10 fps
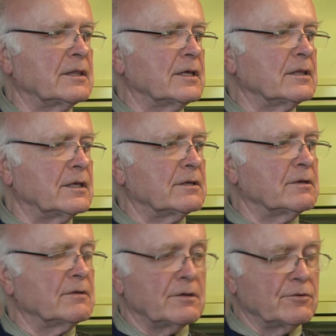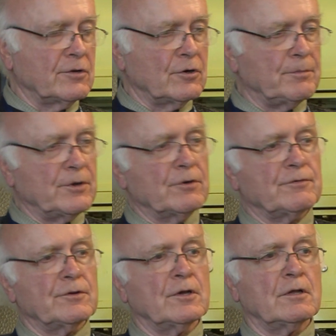think that Toby
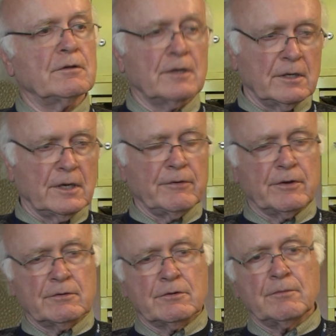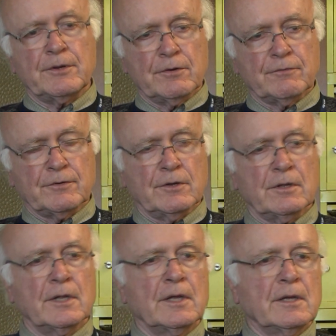Herfindahl Eric Toby
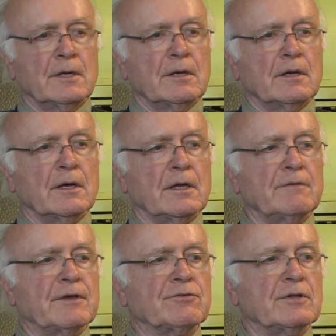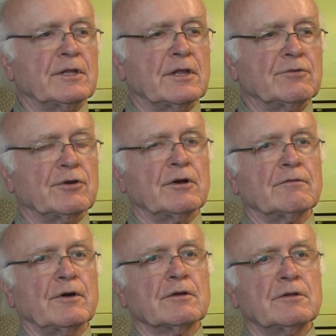Herfindahl, eventually the chair
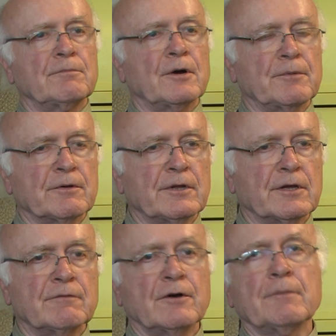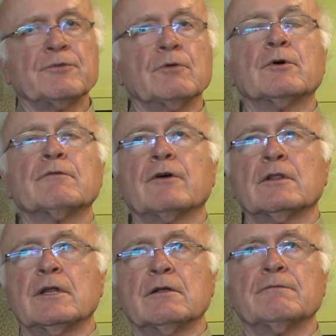of our Department of Clinical Pharmacy. One of our
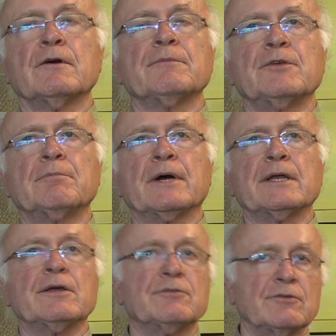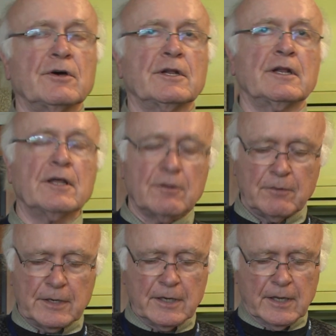clinical pharmacy pioneers is on another
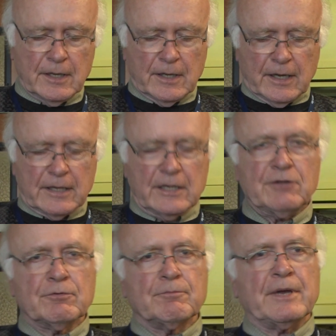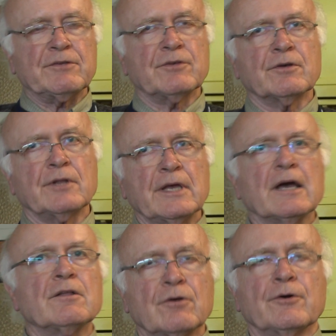one, and these were basically
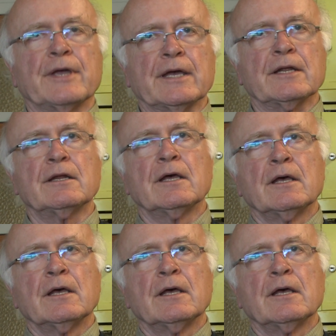health-oriented.